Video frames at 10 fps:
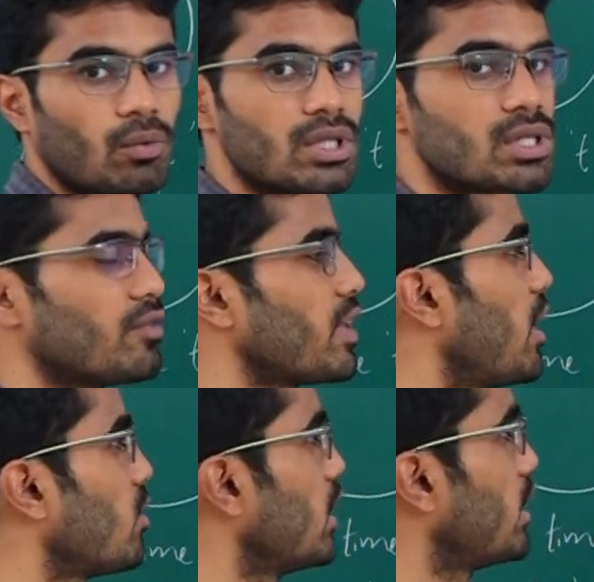once you have
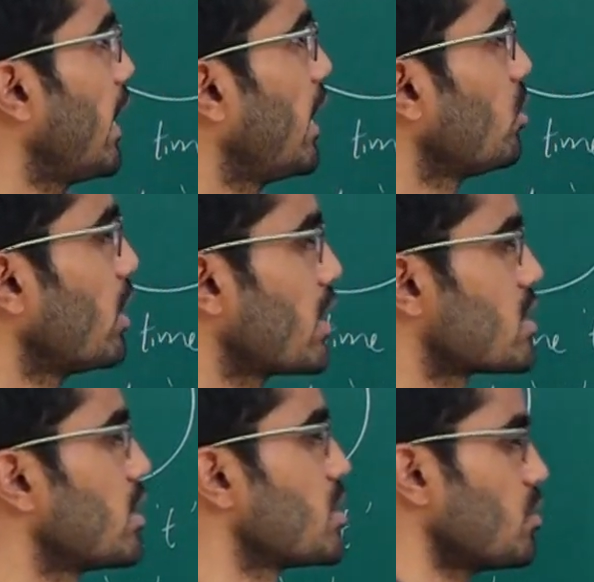calculated the angular
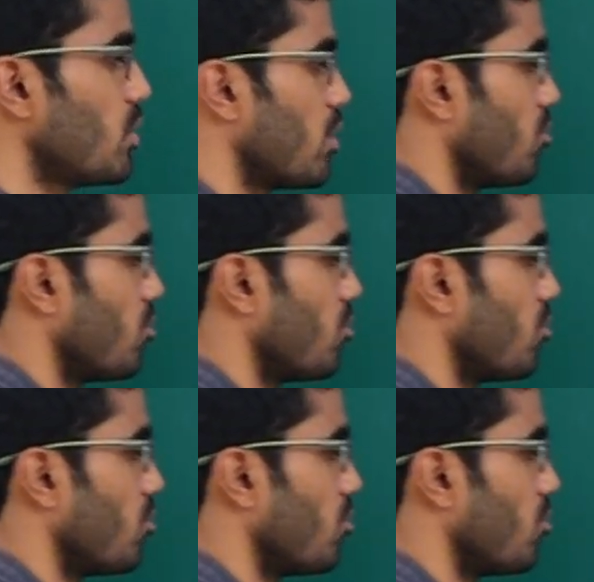acceleration, we can